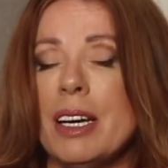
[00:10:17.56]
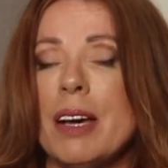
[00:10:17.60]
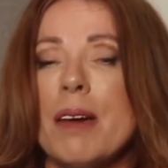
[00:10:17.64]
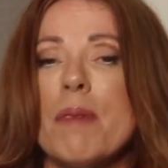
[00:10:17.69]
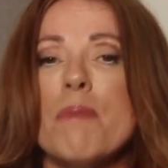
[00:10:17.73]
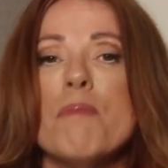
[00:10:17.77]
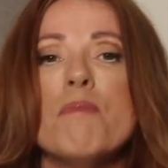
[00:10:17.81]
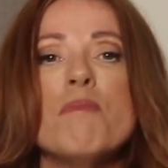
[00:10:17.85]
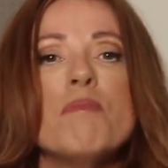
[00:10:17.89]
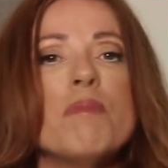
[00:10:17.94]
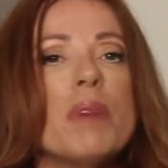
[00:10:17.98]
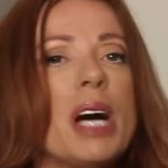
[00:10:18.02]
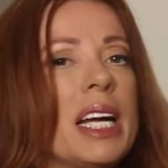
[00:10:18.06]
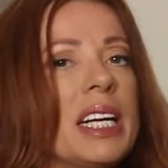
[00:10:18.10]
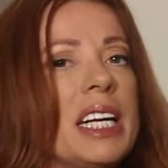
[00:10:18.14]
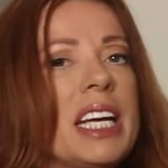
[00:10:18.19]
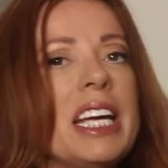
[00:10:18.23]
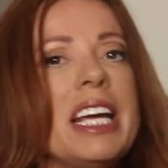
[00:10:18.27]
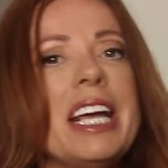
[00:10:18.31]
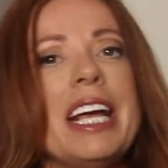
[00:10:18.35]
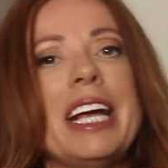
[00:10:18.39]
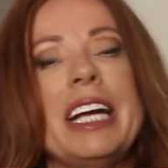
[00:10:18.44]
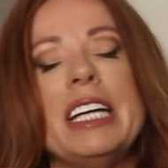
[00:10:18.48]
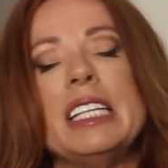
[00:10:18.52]

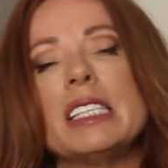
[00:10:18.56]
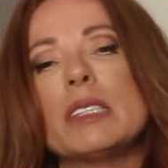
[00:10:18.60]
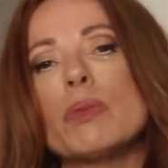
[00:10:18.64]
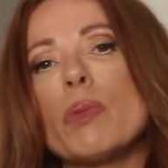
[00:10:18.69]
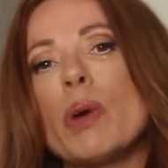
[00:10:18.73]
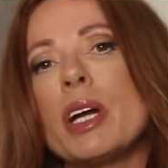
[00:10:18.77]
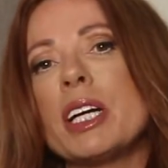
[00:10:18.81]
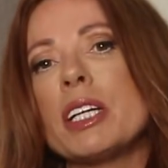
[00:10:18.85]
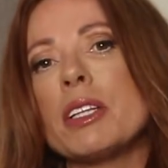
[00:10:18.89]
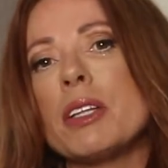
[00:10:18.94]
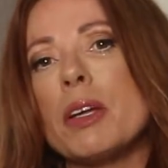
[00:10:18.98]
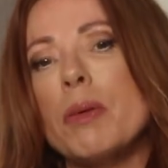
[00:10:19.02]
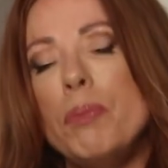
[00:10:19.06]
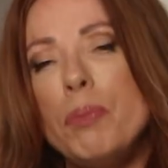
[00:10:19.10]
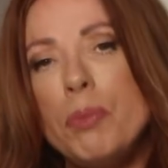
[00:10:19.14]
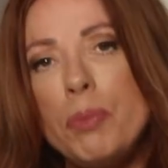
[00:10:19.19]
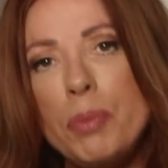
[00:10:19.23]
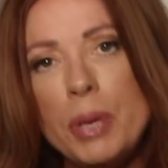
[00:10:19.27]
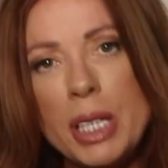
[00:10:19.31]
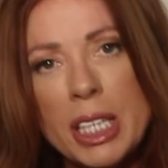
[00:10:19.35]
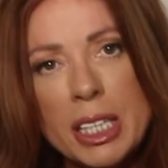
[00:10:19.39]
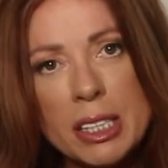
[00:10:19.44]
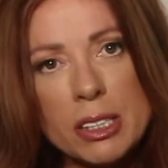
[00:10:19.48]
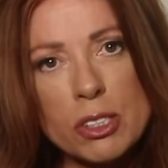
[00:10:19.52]
Money is one of the
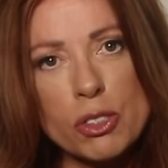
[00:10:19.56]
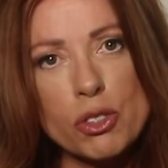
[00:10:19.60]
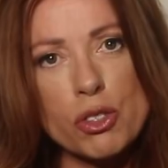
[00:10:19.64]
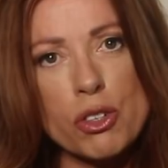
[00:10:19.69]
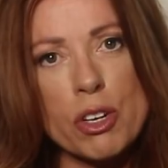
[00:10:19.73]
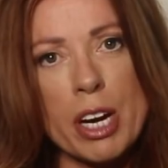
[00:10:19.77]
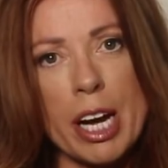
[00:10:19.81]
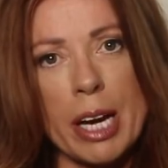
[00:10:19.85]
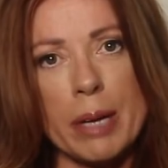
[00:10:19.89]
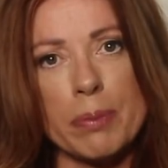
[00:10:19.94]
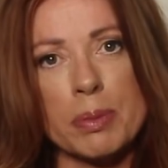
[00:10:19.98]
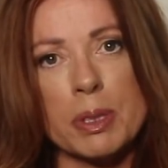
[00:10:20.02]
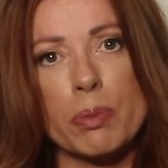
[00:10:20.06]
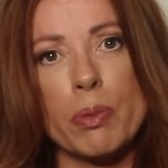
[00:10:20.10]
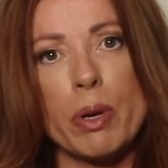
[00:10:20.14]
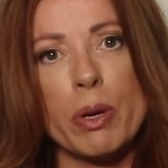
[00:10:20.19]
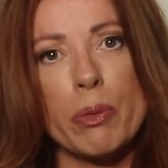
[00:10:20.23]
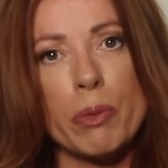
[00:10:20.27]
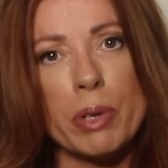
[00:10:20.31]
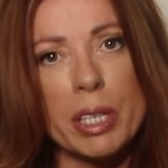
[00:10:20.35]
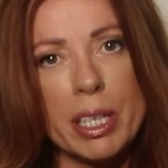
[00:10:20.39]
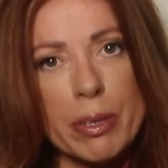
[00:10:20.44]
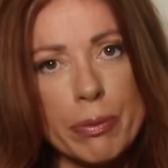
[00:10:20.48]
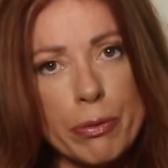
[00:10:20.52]
biggest traps where
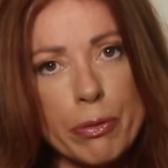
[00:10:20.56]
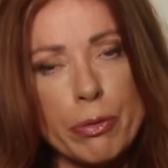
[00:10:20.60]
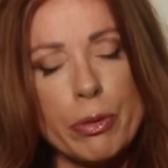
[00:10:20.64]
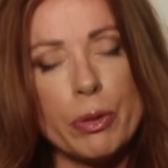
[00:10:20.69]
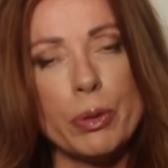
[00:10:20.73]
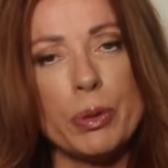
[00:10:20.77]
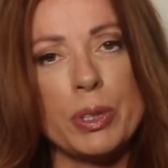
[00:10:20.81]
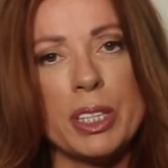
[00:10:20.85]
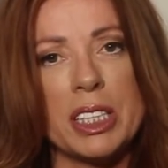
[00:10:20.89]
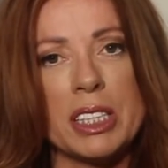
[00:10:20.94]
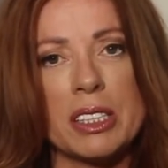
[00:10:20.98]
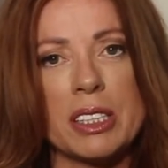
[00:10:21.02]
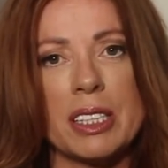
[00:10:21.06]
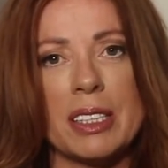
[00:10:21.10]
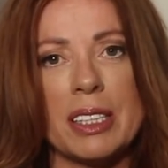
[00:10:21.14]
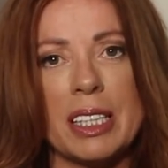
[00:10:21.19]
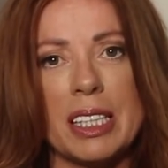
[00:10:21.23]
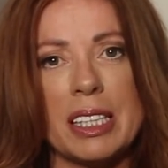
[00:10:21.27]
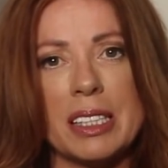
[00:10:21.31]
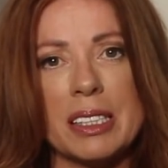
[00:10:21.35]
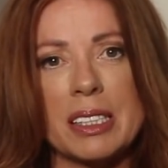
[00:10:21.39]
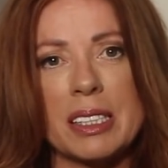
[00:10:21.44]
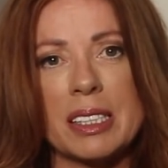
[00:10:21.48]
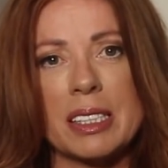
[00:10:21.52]
we can fall into
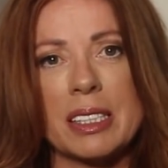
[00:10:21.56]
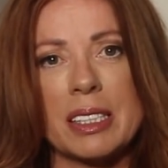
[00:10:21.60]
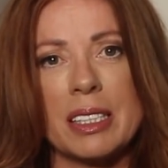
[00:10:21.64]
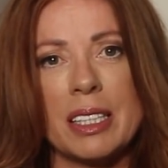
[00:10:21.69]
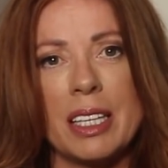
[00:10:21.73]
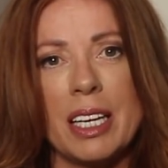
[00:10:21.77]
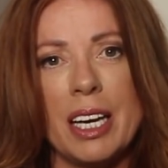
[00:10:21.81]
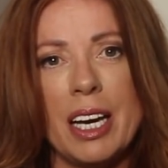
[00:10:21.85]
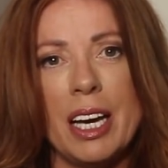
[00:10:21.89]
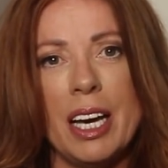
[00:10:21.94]
this.